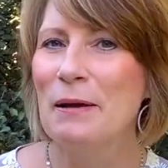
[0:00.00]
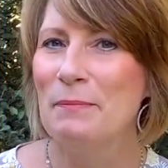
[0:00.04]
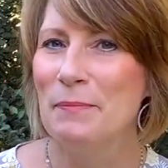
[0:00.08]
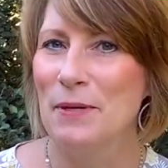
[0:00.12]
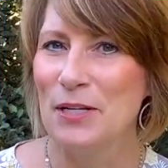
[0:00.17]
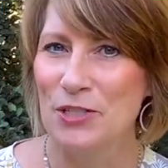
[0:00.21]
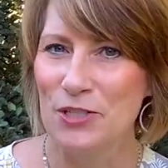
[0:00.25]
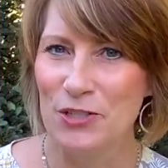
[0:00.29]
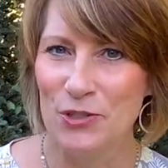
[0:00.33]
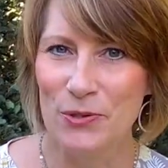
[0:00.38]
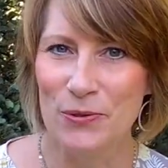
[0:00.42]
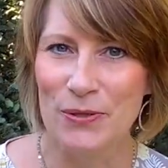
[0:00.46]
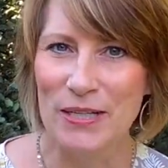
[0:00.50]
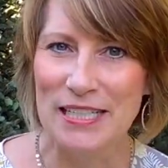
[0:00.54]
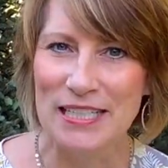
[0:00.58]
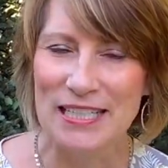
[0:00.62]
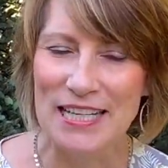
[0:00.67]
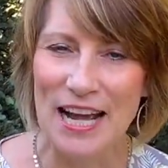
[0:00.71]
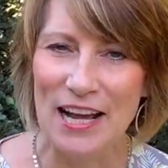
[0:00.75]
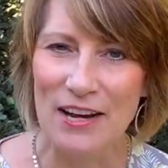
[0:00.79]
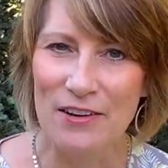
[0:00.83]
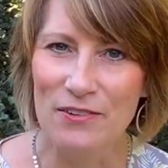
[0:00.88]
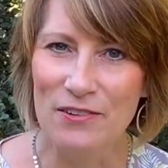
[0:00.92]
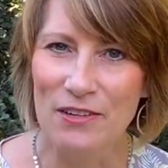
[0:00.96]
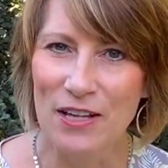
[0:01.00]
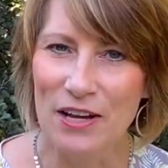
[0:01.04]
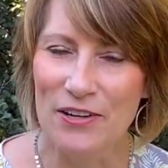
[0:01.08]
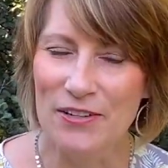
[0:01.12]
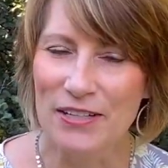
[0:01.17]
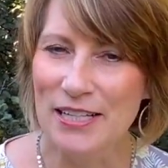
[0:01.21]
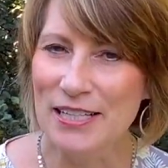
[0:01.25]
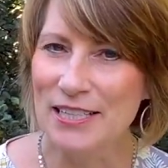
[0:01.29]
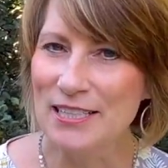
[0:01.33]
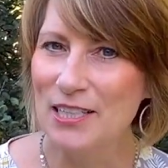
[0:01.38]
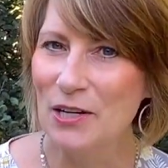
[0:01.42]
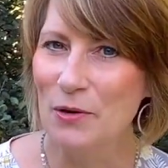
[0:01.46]
Be sure and download
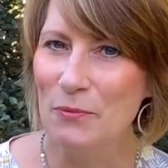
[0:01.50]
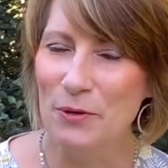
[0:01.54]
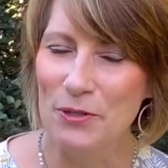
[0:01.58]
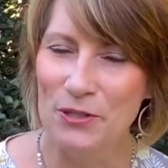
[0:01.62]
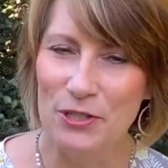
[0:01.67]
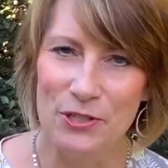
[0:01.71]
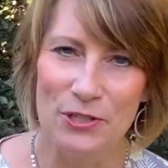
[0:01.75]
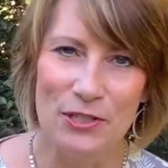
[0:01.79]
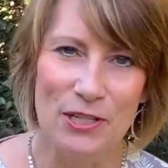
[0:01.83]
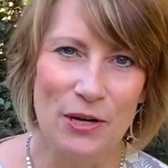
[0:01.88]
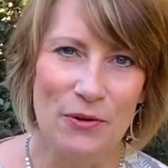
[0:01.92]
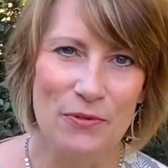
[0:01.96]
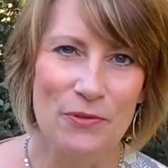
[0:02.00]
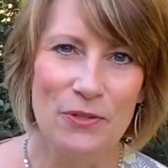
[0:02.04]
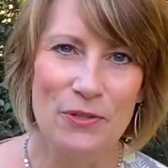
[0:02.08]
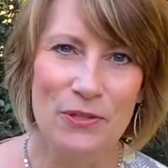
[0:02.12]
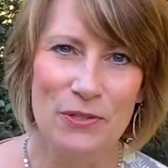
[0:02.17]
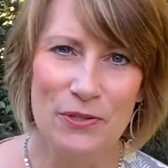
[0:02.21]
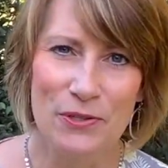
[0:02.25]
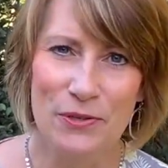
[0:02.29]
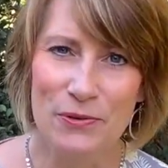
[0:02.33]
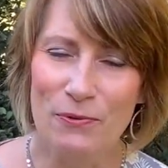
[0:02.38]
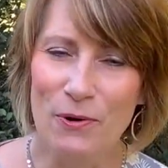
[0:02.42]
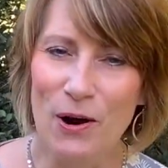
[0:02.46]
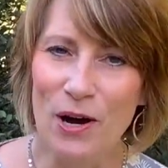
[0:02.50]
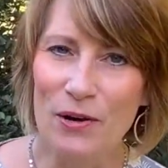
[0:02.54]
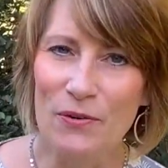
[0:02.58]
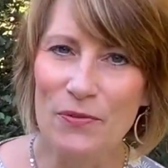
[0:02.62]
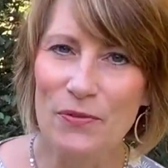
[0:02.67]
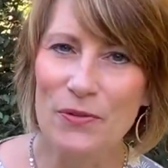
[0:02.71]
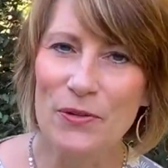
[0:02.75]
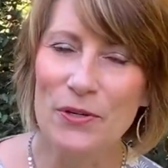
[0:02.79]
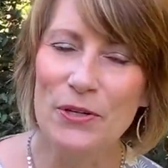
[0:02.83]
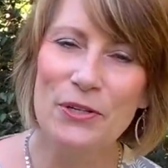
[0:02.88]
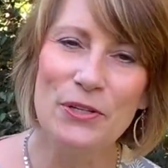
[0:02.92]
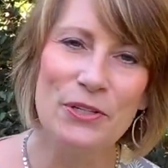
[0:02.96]
it so when you go through your
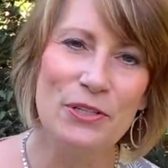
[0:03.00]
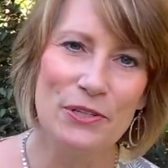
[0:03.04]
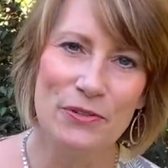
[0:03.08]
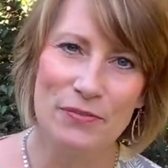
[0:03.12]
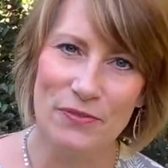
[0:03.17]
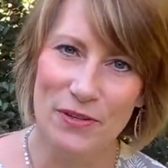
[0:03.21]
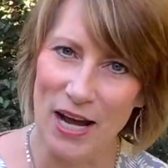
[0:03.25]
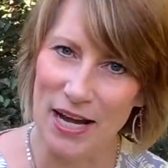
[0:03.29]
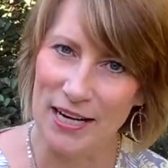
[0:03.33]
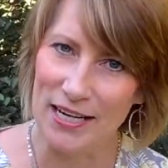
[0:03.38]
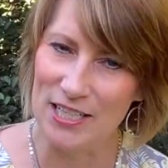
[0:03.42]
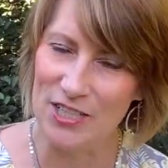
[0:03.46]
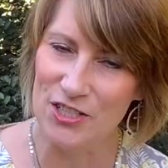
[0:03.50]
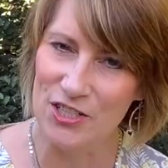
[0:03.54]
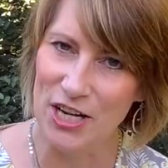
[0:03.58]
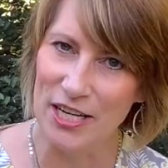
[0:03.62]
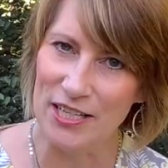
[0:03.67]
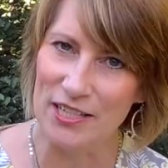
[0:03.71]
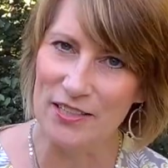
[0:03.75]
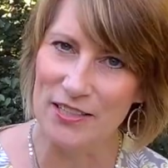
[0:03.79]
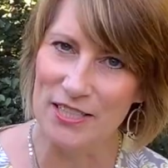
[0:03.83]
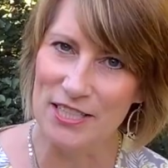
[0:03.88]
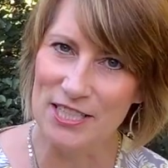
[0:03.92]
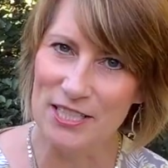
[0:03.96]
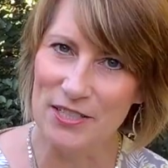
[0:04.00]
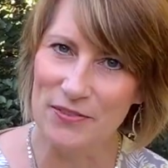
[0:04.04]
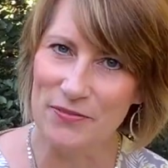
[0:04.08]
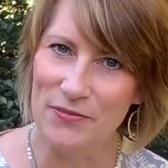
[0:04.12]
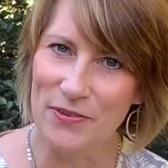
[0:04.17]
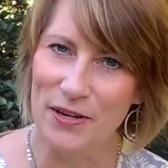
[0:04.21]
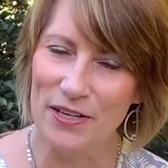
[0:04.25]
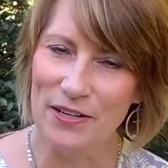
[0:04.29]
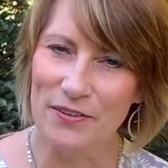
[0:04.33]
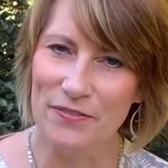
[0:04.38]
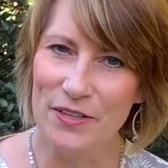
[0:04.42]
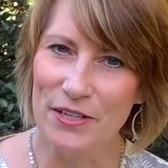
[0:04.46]
walkthrough, you've got a checklist in
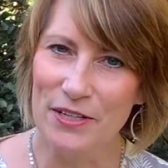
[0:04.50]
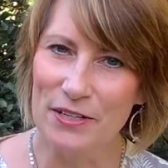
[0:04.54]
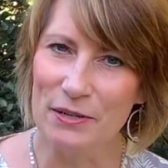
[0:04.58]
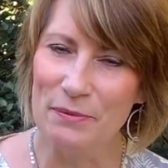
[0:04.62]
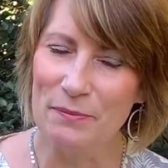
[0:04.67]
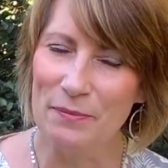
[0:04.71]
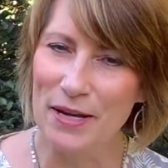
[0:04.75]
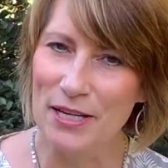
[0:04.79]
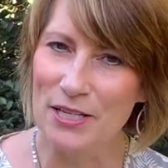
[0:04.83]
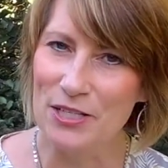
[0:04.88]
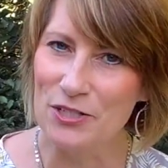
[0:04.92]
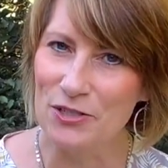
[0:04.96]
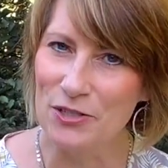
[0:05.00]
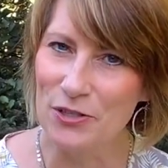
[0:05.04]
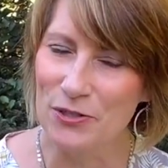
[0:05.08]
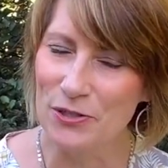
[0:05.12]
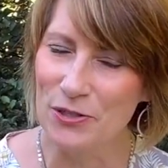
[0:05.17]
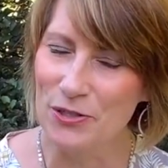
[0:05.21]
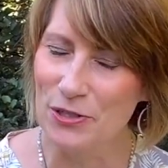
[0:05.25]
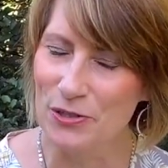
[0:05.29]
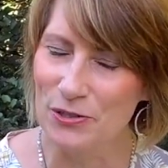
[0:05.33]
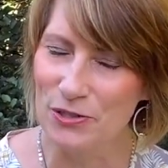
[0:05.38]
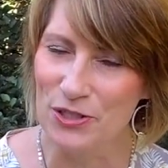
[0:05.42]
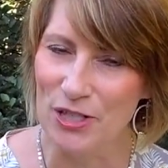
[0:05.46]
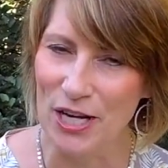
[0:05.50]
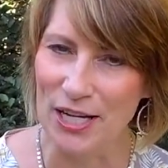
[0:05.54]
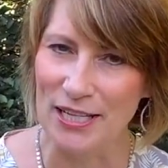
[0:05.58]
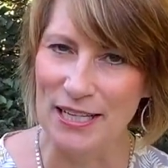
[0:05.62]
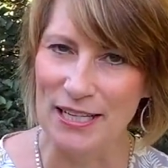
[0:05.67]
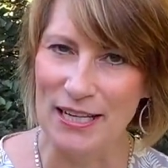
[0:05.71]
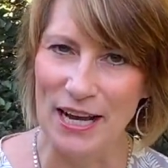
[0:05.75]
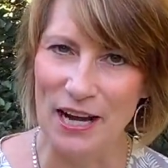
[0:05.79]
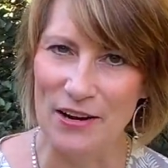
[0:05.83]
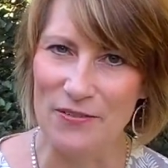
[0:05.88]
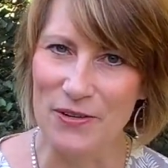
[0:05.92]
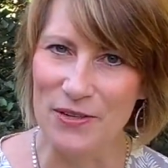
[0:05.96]
front of you to make sure you're
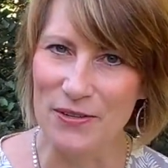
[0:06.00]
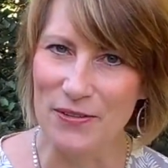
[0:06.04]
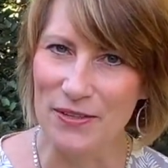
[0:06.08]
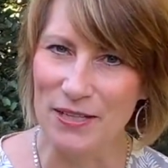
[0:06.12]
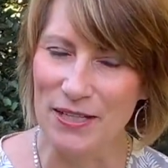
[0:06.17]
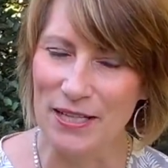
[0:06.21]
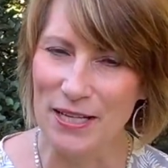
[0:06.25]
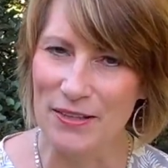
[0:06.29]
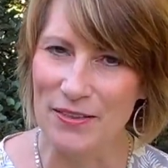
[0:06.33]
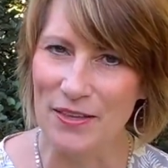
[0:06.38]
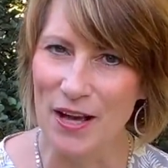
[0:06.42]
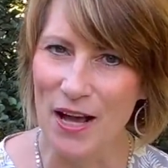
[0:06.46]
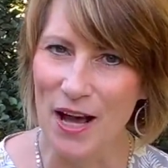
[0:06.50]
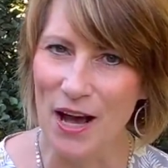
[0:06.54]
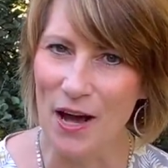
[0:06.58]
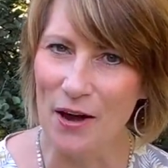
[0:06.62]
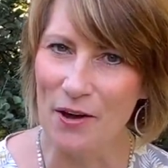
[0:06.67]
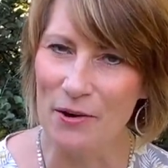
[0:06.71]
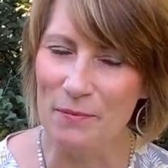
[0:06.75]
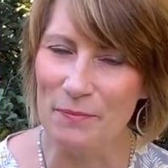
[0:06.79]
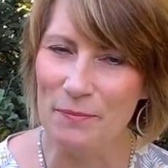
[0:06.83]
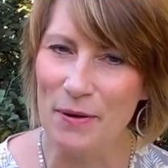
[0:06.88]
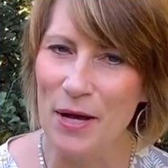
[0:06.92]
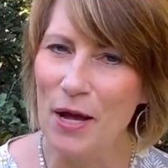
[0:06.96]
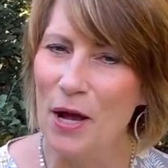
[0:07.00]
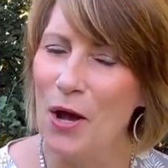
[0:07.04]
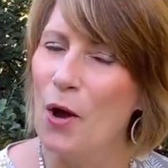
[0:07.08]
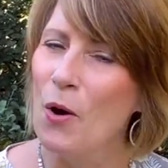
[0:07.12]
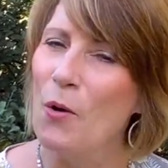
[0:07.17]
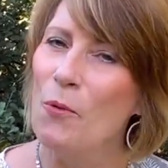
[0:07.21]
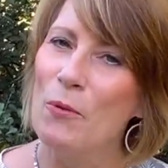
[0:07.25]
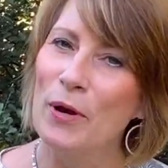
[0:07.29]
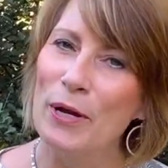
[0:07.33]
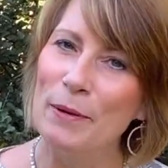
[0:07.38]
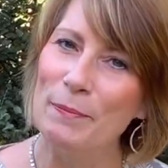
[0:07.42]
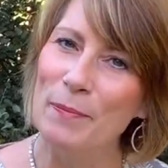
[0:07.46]
checking everything in the home.
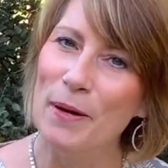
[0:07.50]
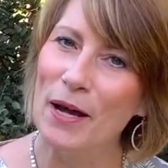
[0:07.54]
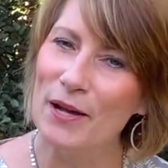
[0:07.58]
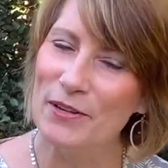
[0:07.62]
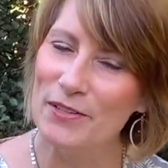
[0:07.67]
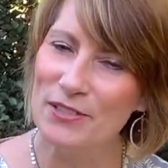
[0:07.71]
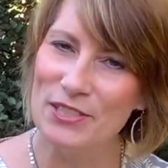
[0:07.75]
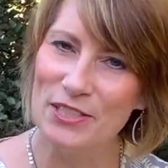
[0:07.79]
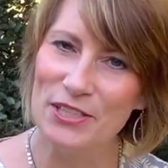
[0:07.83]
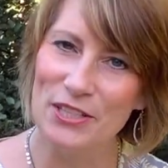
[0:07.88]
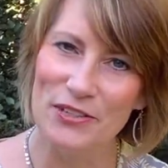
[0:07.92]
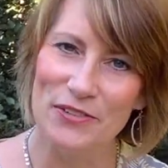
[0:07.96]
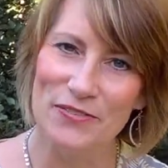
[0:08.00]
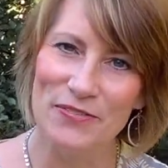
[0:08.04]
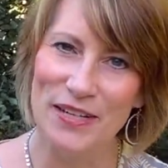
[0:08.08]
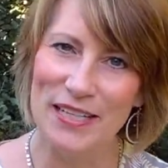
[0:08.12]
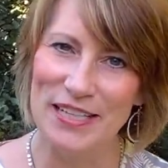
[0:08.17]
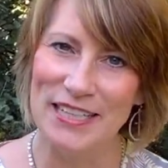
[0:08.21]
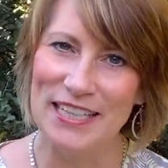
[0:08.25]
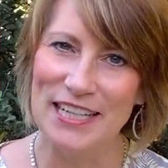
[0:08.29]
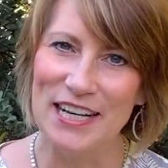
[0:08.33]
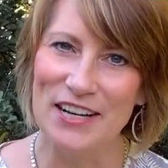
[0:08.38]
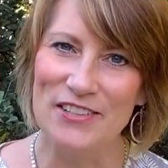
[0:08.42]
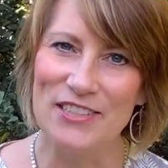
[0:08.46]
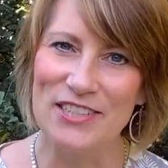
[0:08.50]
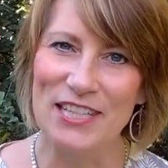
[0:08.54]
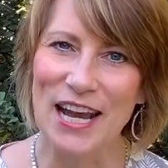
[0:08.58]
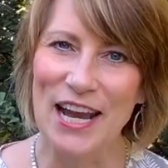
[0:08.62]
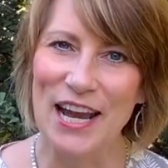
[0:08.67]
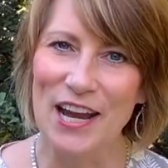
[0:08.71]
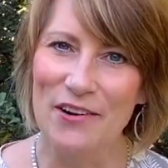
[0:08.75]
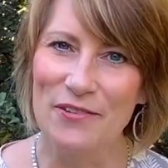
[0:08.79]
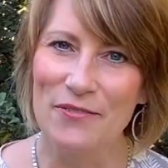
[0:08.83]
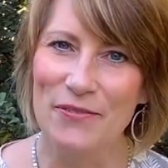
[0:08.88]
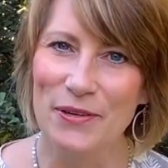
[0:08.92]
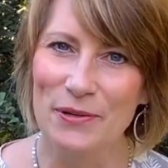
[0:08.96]
We post new videos
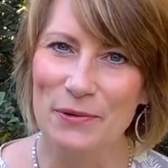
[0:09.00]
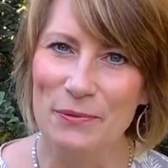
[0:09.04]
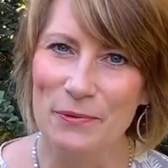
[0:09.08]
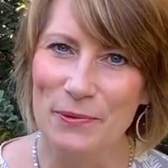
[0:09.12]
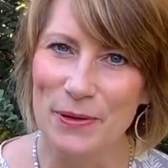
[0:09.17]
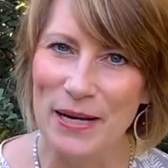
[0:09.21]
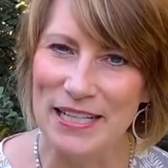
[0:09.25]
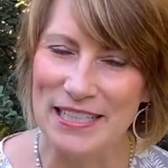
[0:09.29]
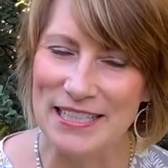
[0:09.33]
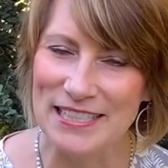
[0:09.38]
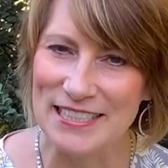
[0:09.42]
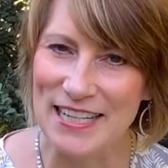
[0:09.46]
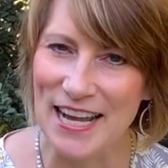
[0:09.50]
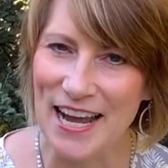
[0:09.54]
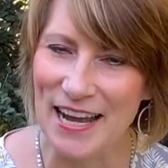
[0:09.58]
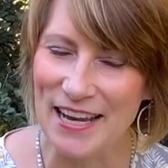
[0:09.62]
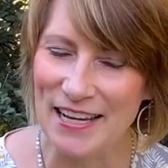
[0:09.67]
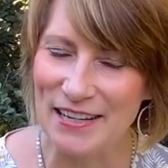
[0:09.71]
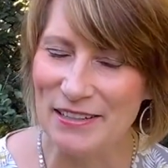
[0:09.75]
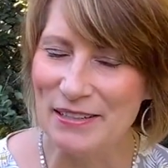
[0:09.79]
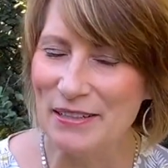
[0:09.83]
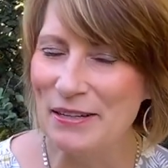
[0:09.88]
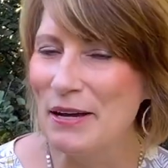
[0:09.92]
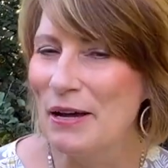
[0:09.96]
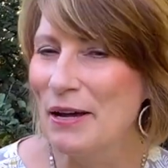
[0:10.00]
every Wednesday.